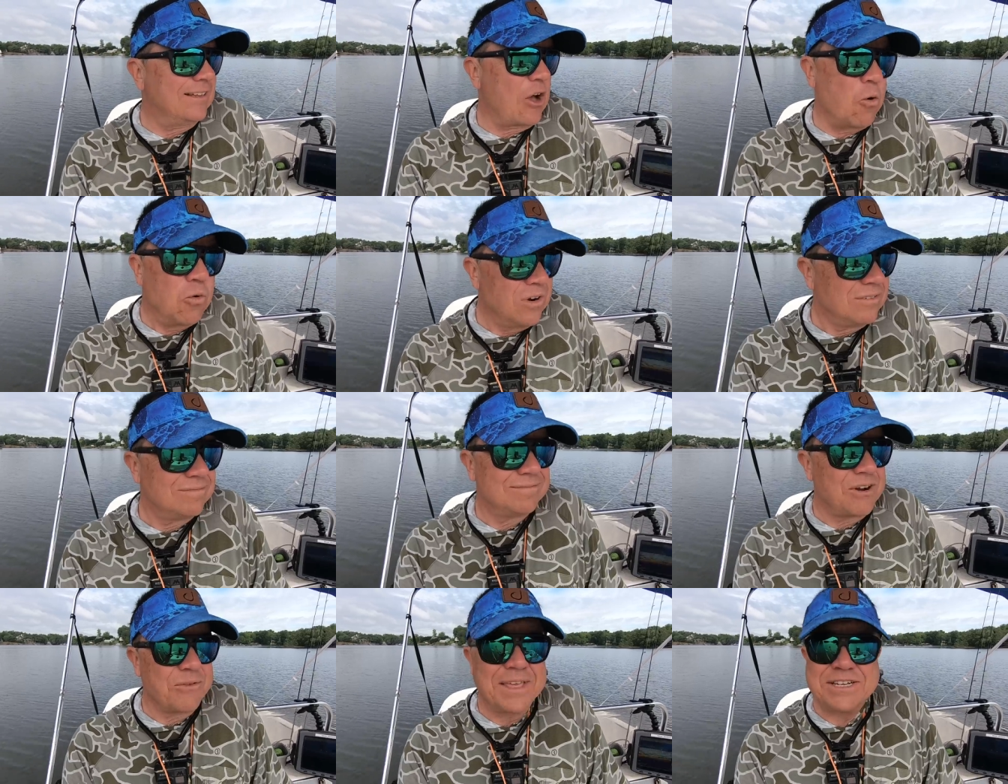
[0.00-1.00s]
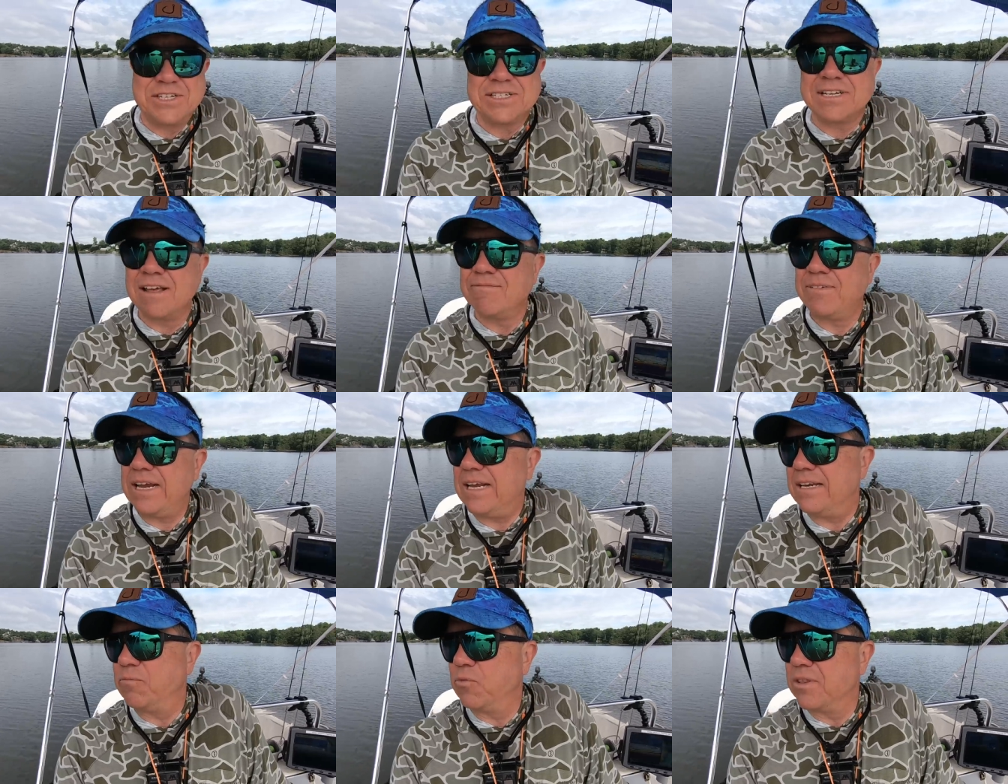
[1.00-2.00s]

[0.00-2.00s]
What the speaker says: Or are they just not feeding?